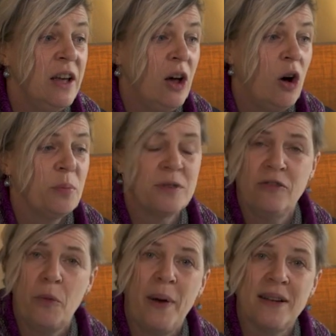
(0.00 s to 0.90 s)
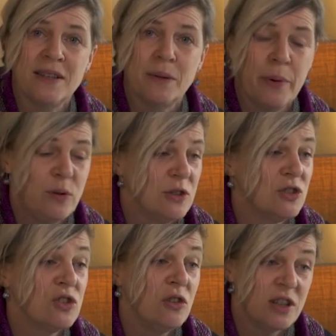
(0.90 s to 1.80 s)
hopped off a passing boat and
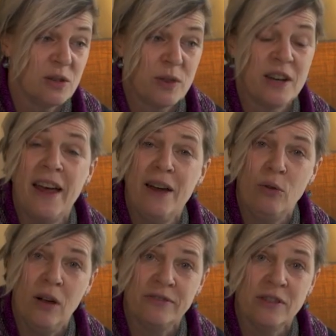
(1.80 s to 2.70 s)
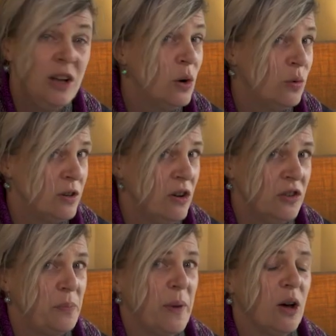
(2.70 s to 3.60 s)
shot it with an air rifle, would
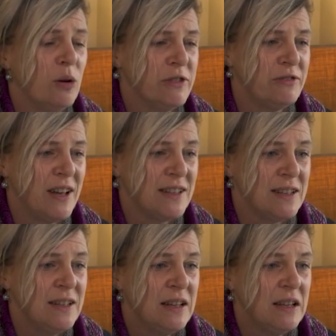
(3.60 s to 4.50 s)
not be over-fatty.